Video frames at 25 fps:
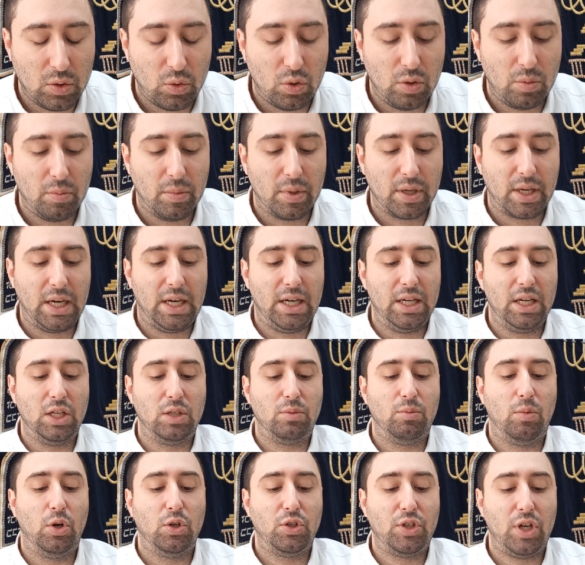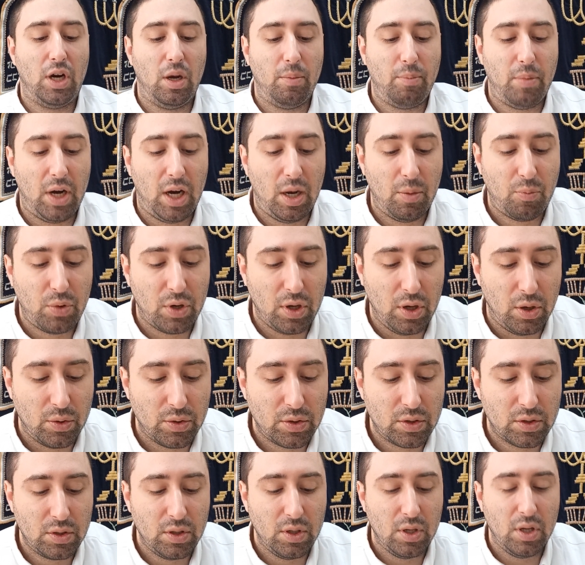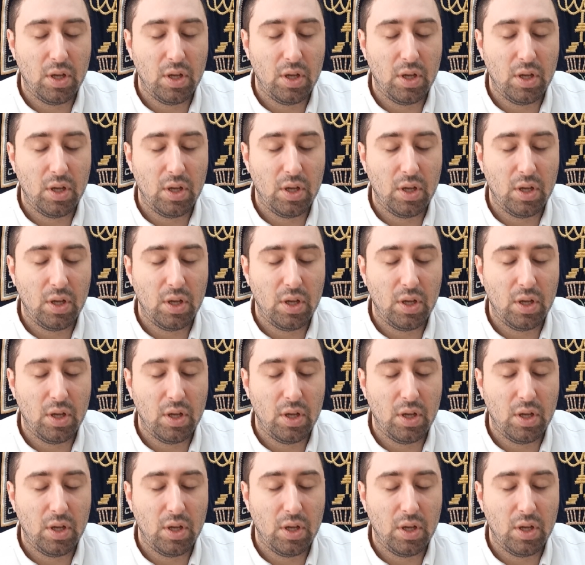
It wouldn't be makadesh. Most are apaprios.